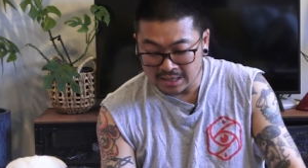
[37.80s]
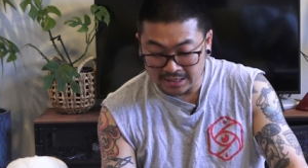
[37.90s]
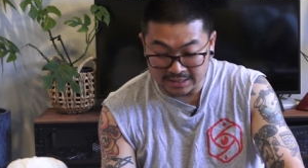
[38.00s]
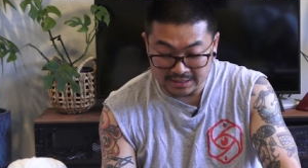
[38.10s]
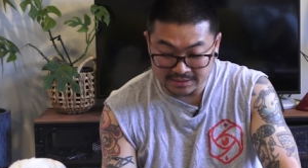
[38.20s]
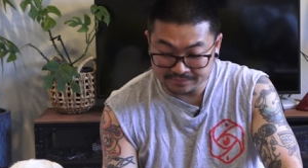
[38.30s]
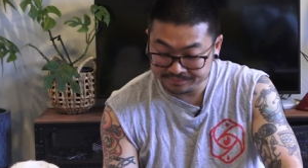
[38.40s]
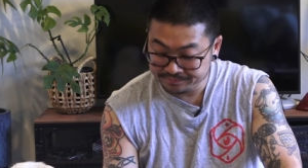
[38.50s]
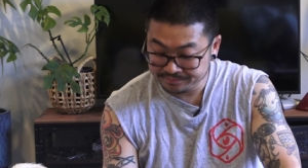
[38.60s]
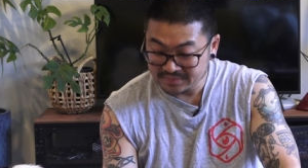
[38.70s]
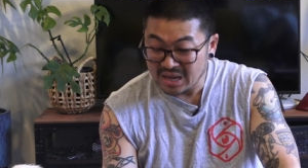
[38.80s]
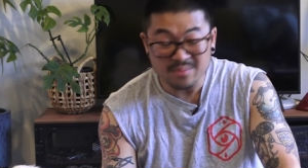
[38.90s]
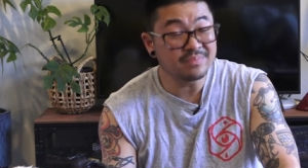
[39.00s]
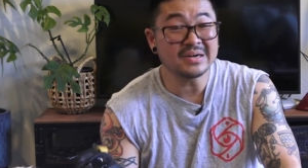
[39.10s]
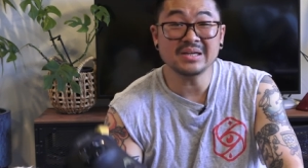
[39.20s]
Um,
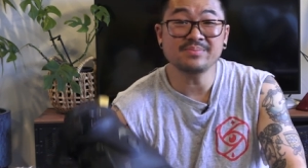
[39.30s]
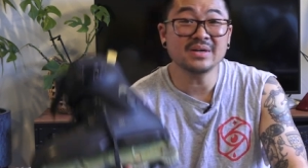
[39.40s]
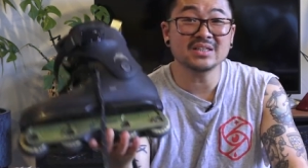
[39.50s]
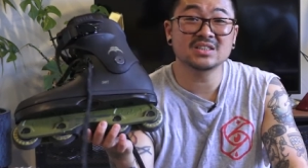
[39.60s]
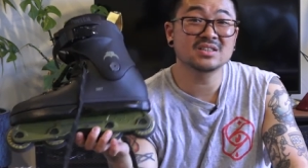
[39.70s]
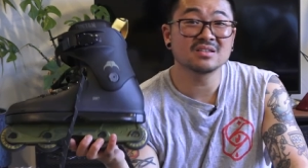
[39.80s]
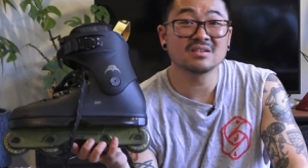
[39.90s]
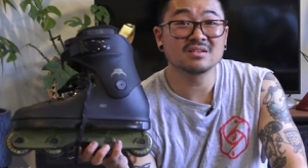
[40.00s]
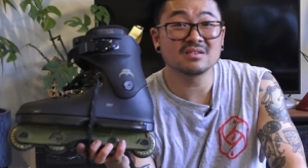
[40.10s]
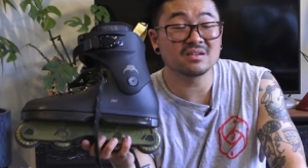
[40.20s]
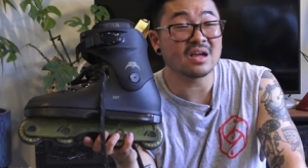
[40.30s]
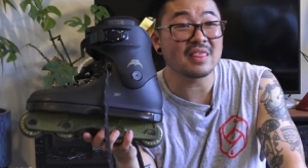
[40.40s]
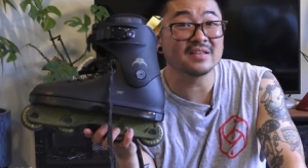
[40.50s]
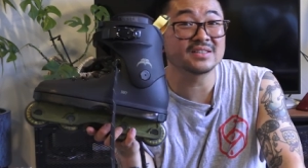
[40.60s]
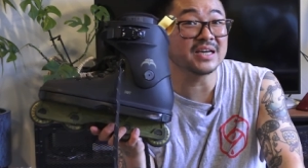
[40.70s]
pretty much
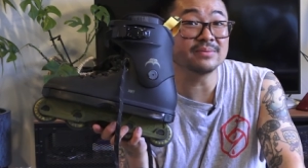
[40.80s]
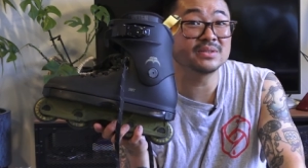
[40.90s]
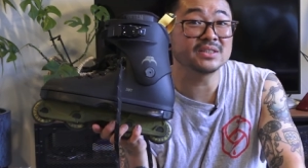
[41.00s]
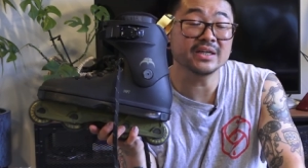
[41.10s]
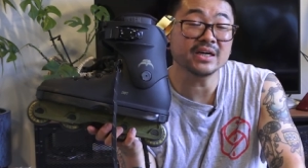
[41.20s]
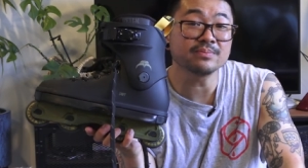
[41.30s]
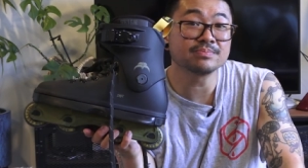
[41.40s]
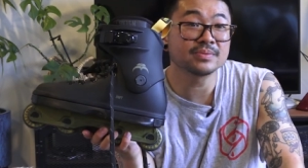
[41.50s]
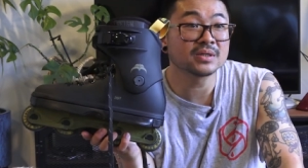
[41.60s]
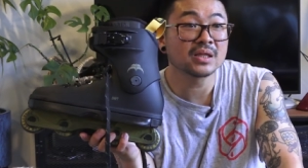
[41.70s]
the same setup,